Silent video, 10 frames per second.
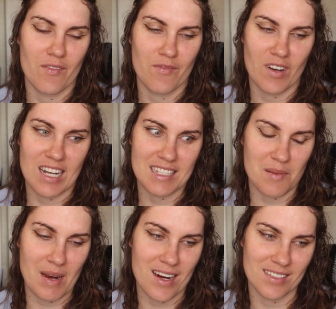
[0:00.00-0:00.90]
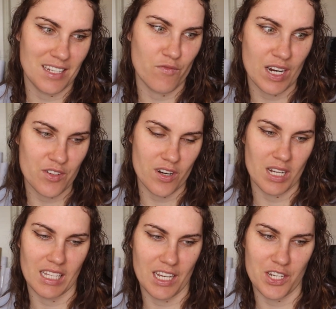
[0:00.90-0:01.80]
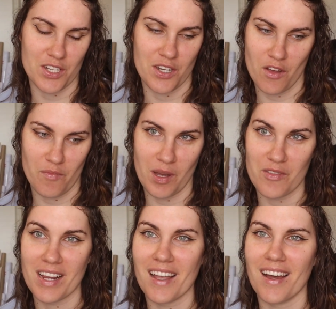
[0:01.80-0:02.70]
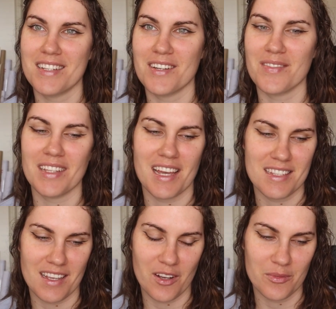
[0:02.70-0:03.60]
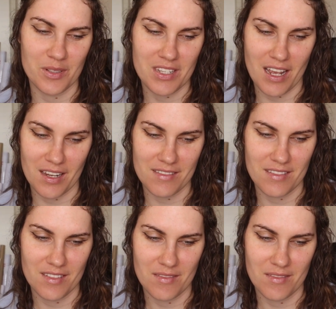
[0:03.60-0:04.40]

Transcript: vast, apparently retro collection of Butterick. I didn't realize I almost had